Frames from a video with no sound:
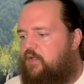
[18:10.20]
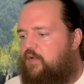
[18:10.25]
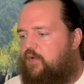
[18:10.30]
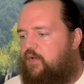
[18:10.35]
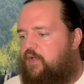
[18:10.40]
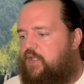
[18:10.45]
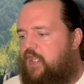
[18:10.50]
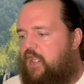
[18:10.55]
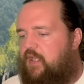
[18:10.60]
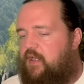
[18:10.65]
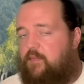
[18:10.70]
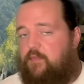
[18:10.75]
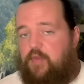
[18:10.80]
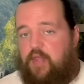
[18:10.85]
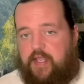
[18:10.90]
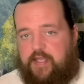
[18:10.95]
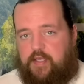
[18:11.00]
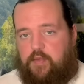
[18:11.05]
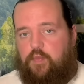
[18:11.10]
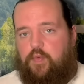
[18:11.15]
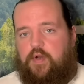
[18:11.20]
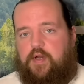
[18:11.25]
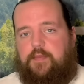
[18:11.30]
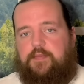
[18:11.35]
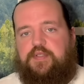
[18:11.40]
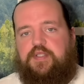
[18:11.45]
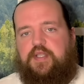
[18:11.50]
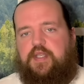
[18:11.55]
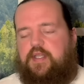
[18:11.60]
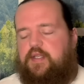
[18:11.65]
Okay, and I'm liking what I'm
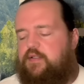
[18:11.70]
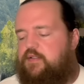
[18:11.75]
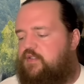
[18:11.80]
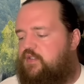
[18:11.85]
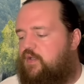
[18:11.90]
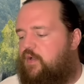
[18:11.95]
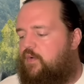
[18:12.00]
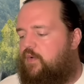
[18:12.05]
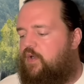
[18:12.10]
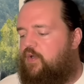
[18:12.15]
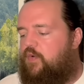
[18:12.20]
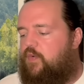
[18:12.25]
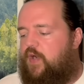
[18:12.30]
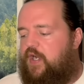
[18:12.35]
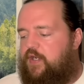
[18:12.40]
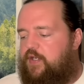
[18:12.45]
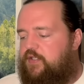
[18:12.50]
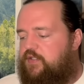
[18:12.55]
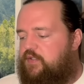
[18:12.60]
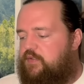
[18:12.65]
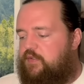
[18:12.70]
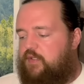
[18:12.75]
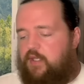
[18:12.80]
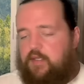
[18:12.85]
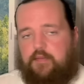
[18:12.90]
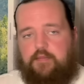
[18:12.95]
seeing. So Aquarius,